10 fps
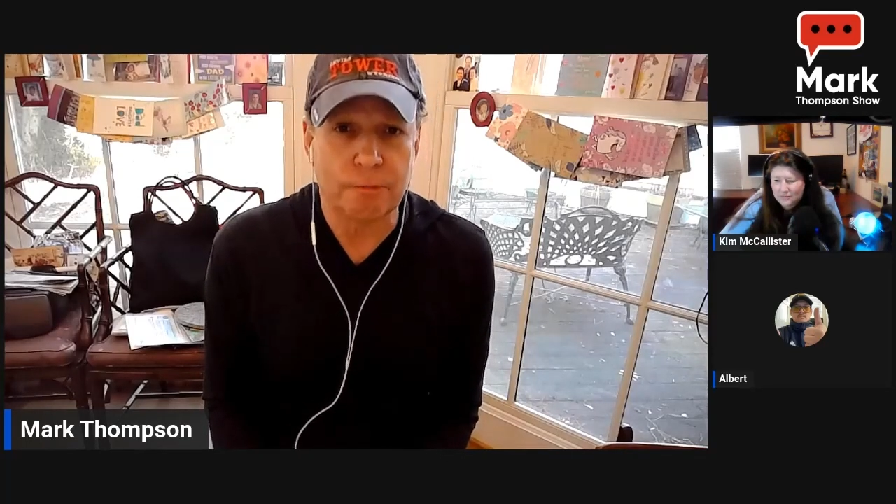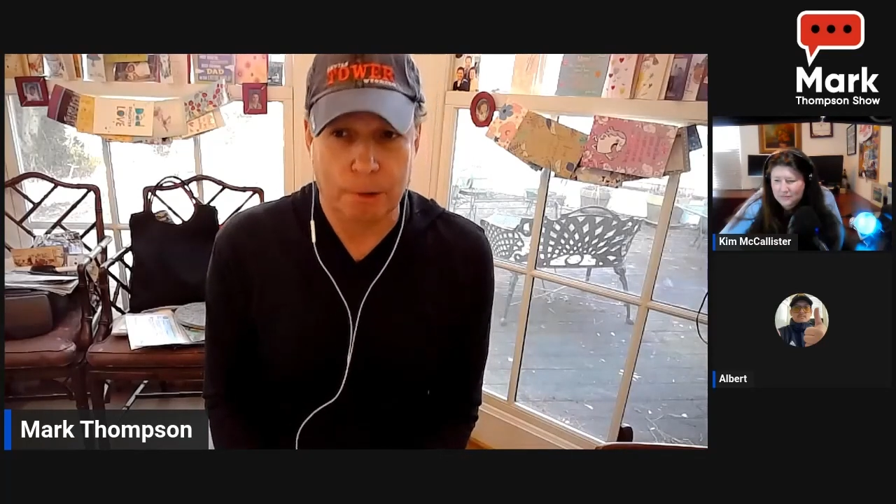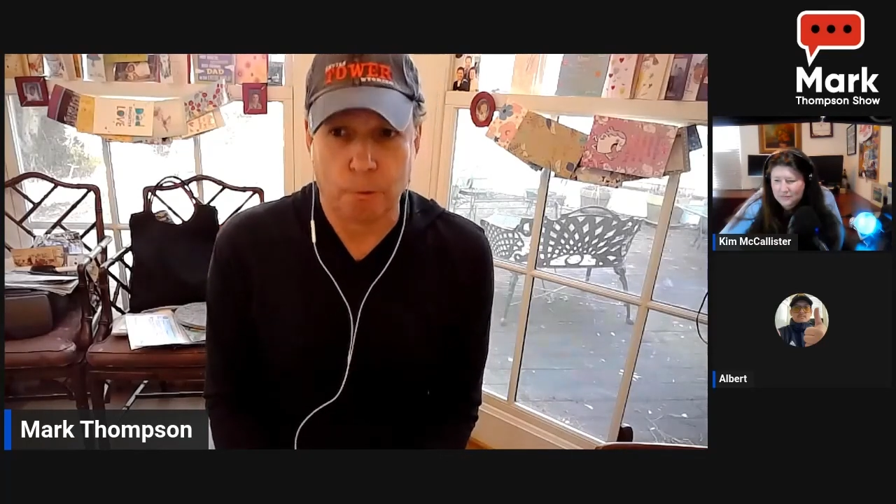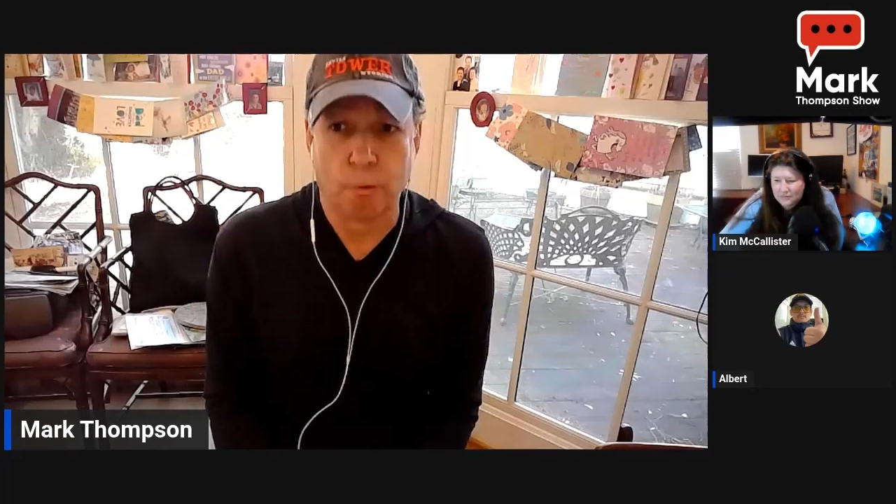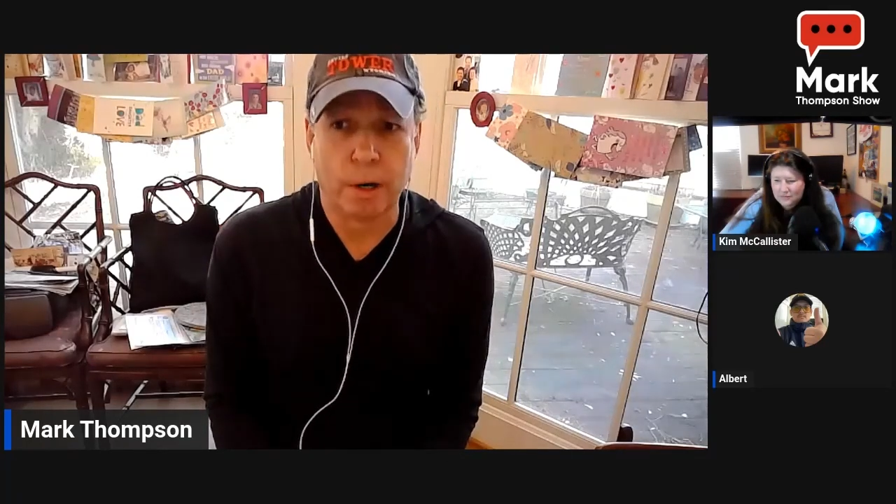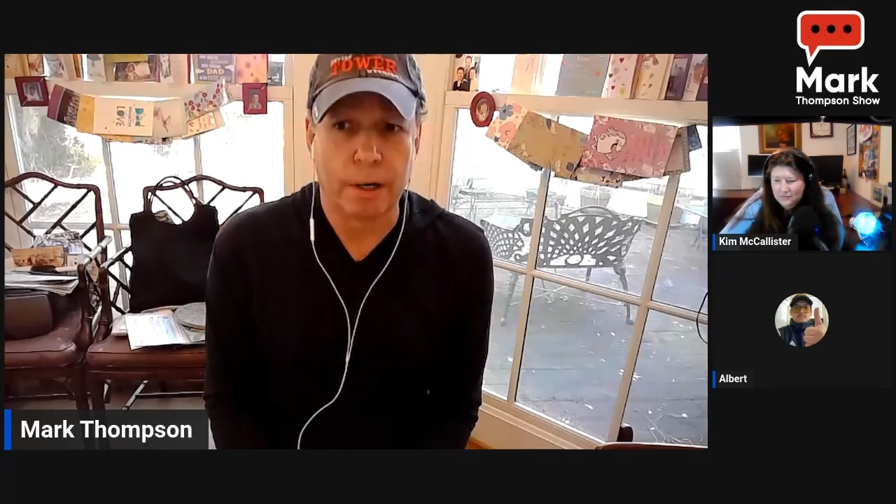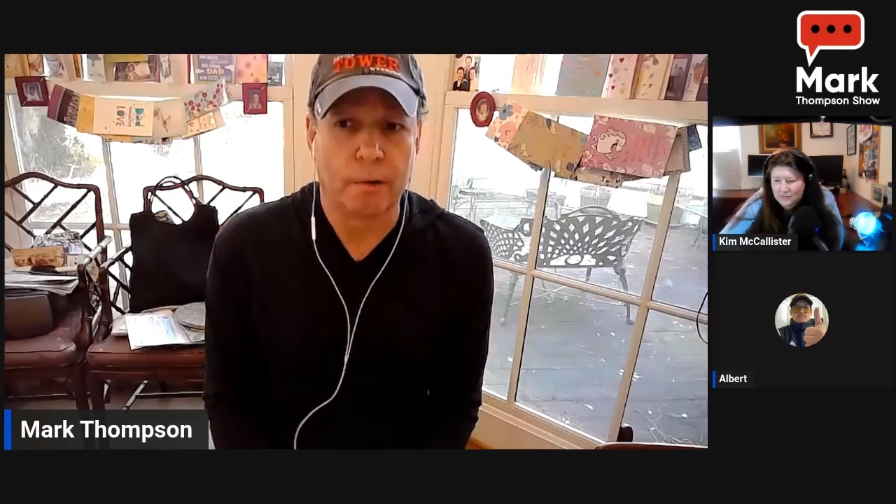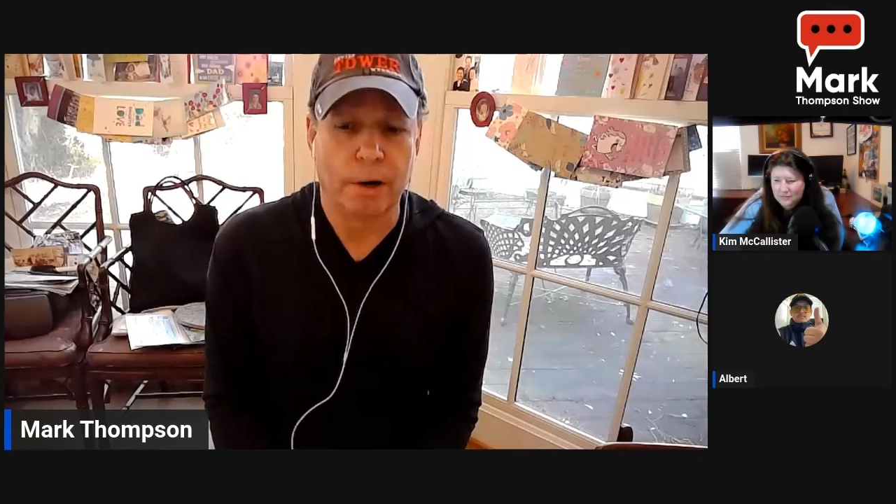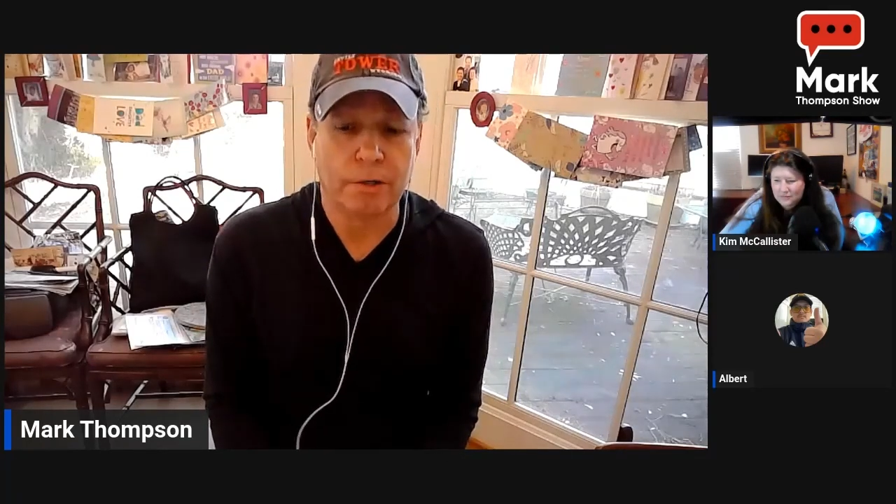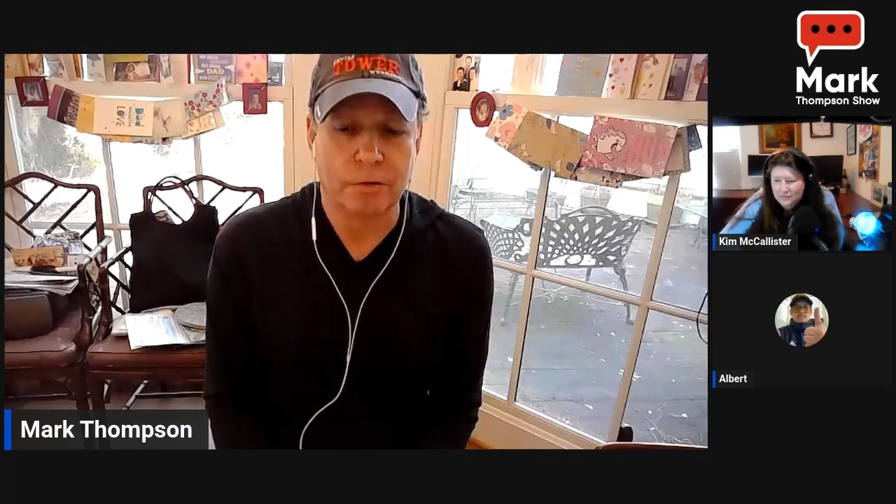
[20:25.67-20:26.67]
I mean, really
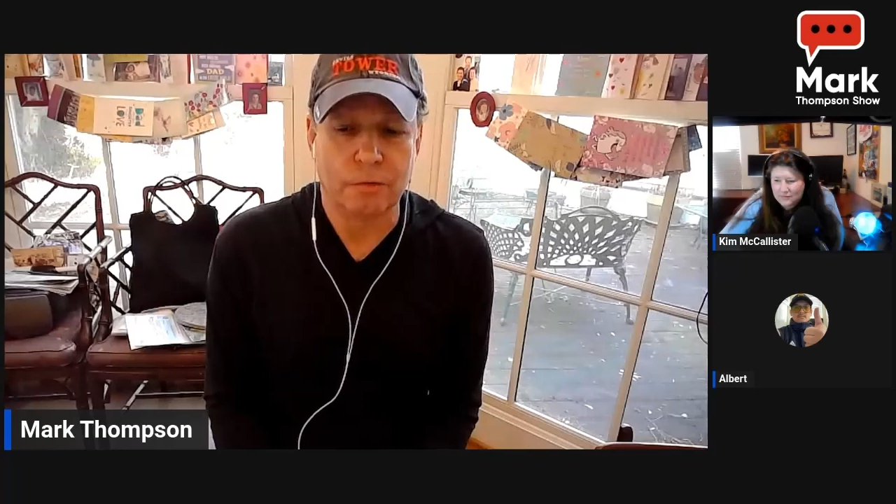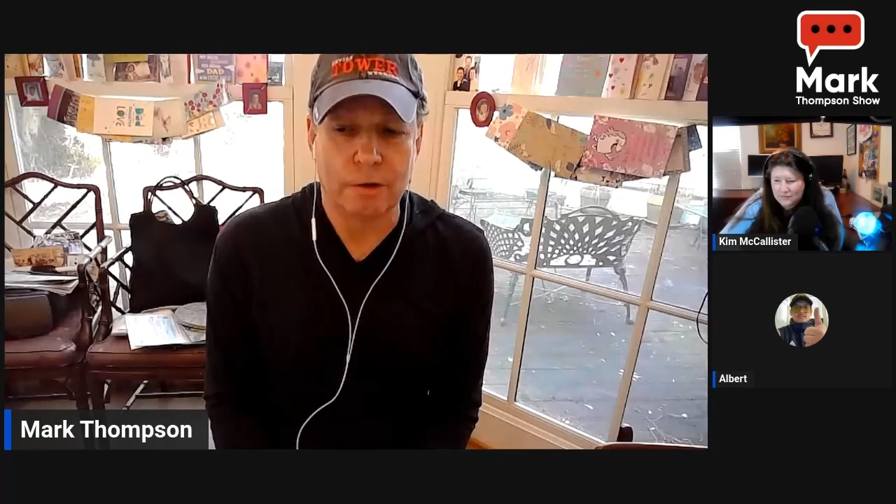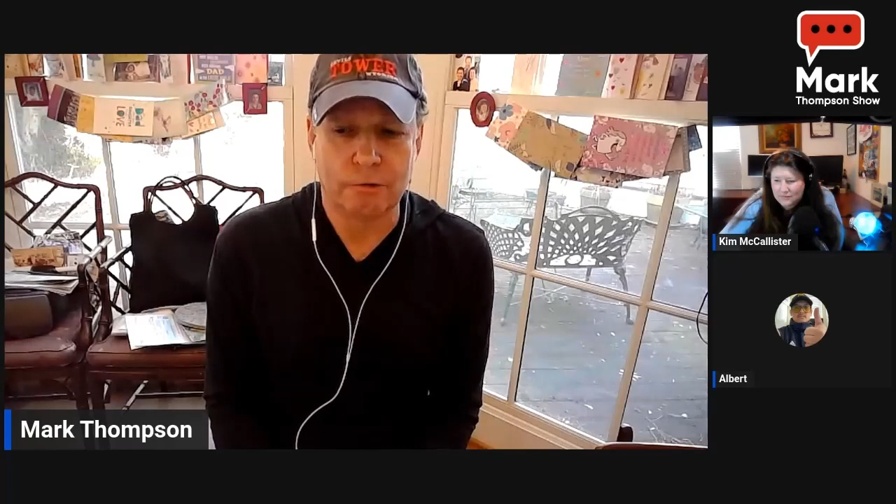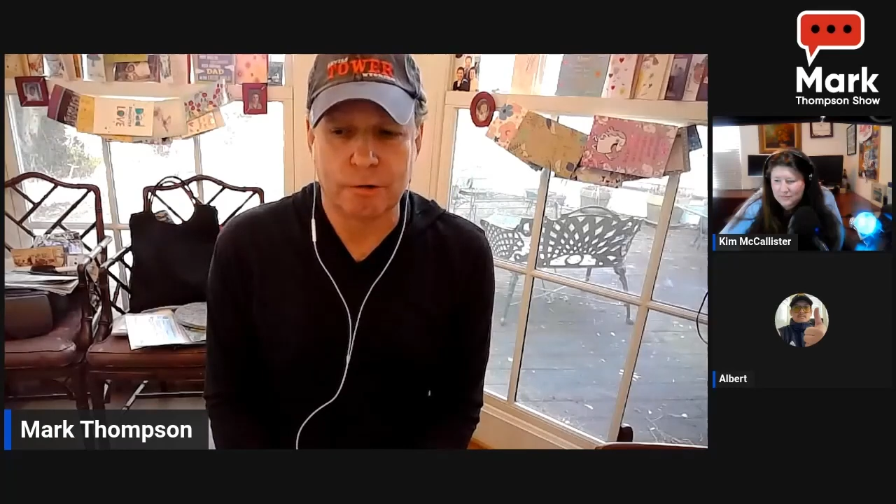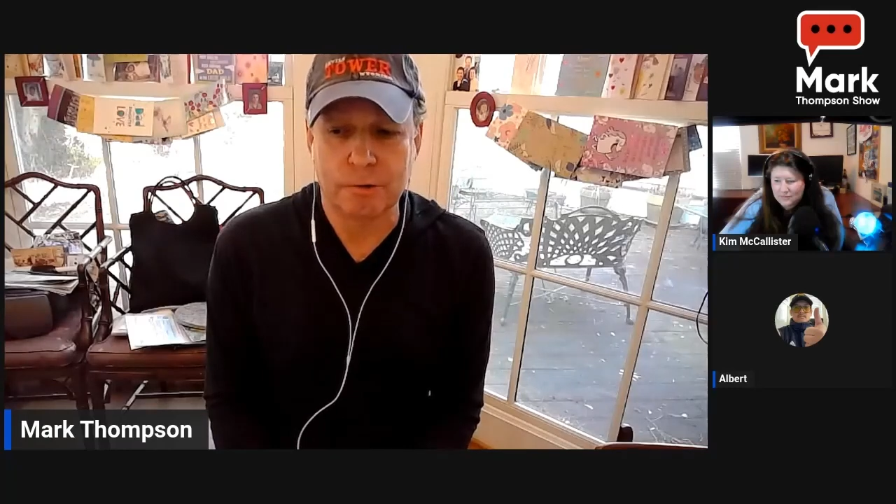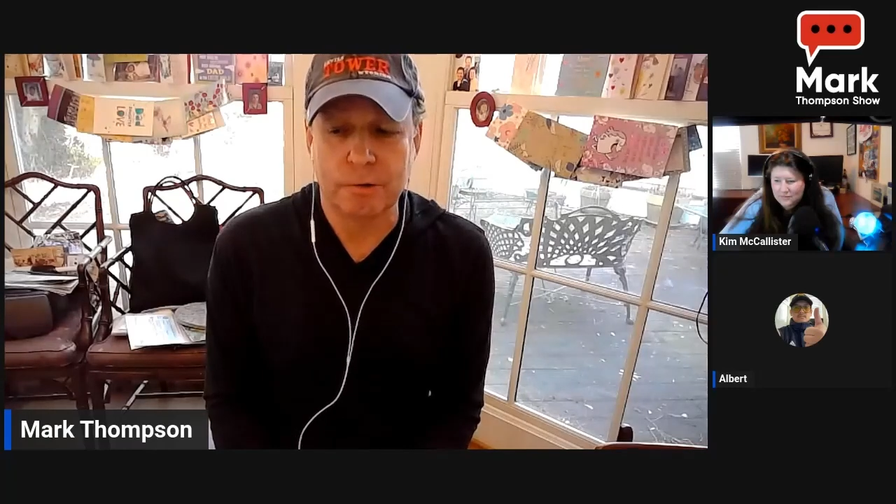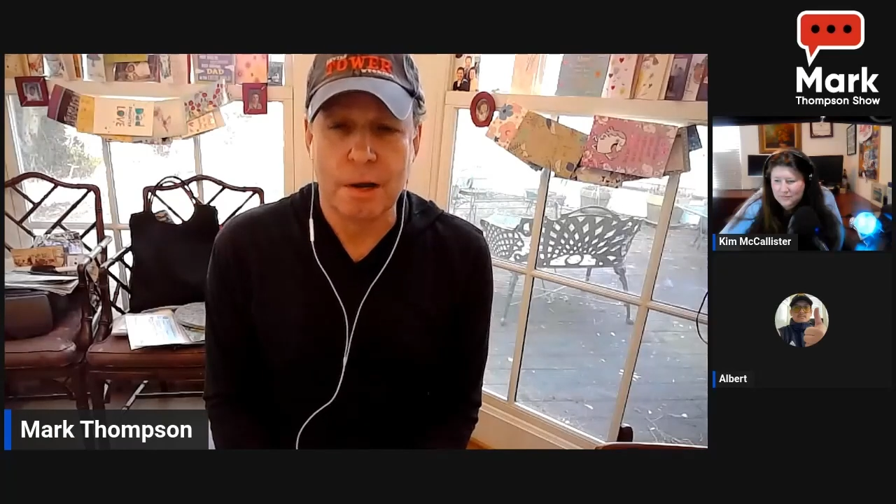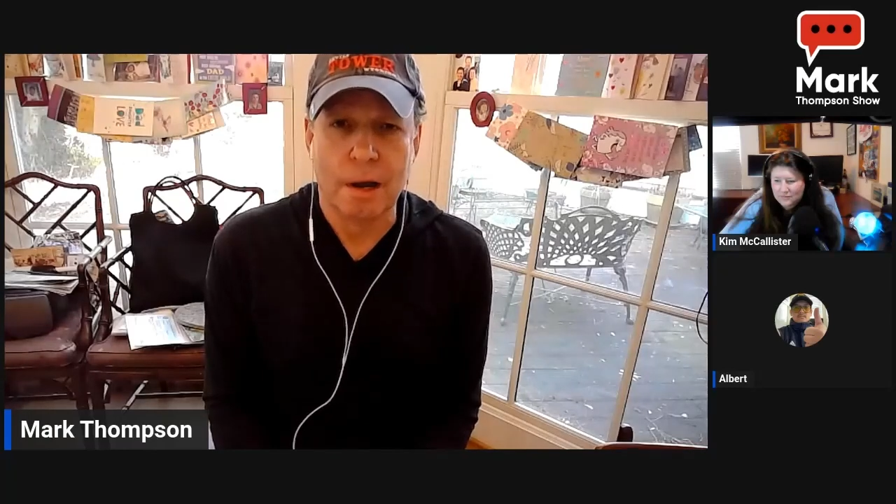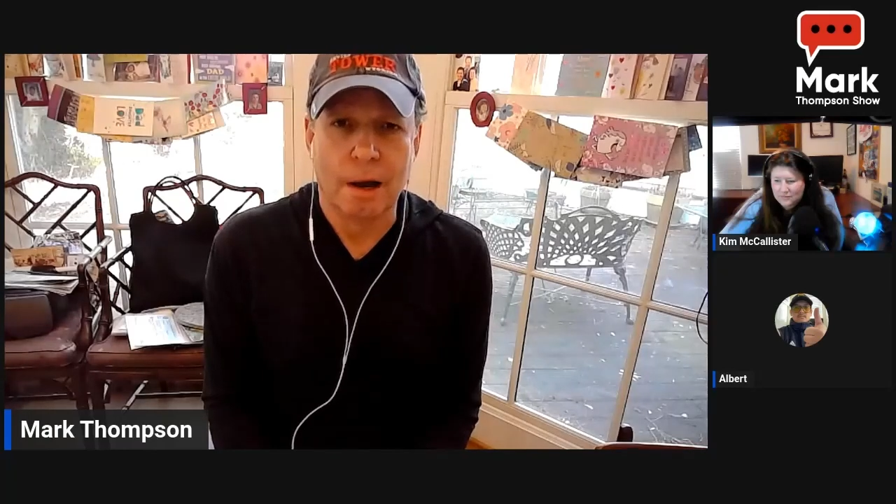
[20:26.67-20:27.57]
great defense too.